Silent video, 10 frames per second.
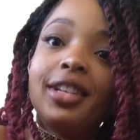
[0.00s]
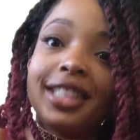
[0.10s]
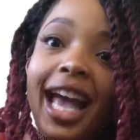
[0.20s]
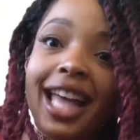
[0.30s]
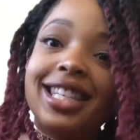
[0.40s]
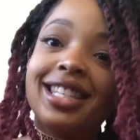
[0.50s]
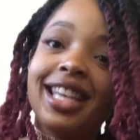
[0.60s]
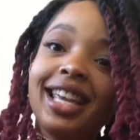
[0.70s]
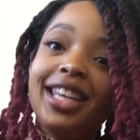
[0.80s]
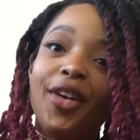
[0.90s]

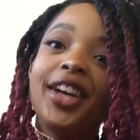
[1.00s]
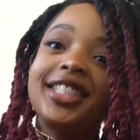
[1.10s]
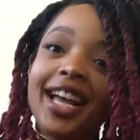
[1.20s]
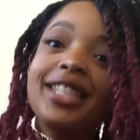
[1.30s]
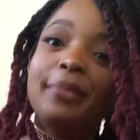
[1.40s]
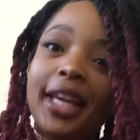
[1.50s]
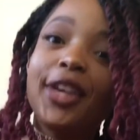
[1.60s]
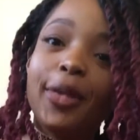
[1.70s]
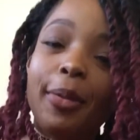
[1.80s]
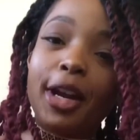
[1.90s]
yoga does make you
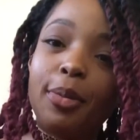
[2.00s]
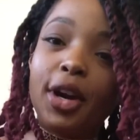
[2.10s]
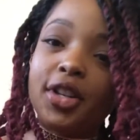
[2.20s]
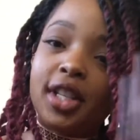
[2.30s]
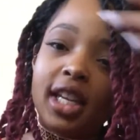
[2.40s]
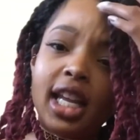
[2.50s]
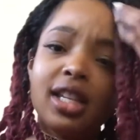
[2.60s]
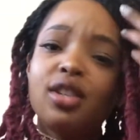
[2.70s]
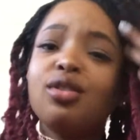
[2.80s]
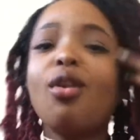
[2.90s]
a better person in
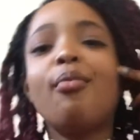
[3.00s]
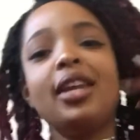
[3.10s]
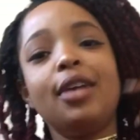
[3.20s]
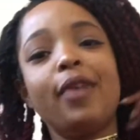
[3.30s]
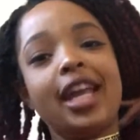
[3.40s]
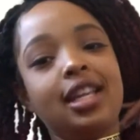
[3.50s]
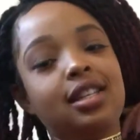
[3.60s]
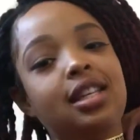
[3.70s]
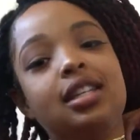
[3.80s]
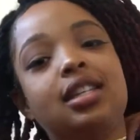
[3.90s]
so many ways.
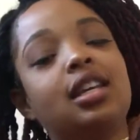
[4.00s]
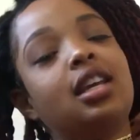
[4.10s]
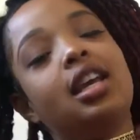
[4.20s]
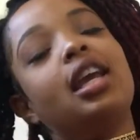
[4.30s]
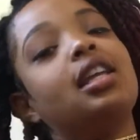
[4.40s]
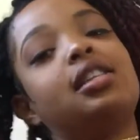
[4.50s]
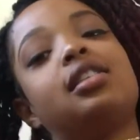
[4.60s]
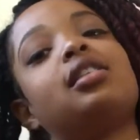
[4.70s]
It's